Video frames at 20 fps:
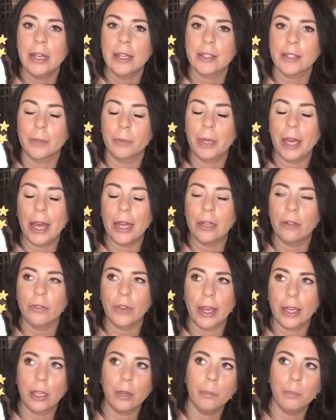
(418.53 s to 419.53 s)
some kind of
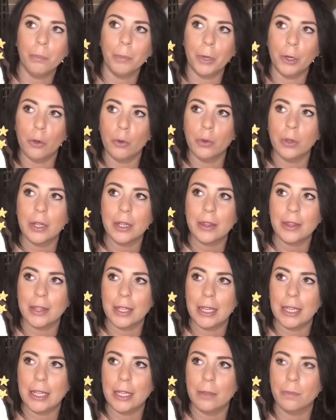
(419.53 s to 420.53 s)
like moon
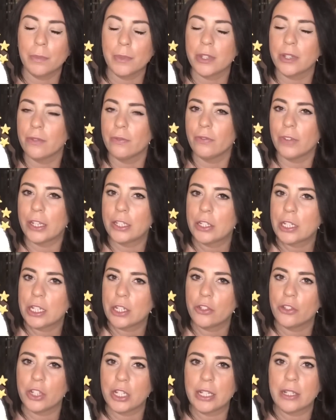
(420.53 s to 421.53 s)
themed
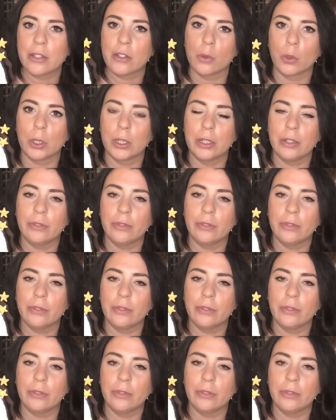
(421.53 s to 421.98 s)
vintagey sort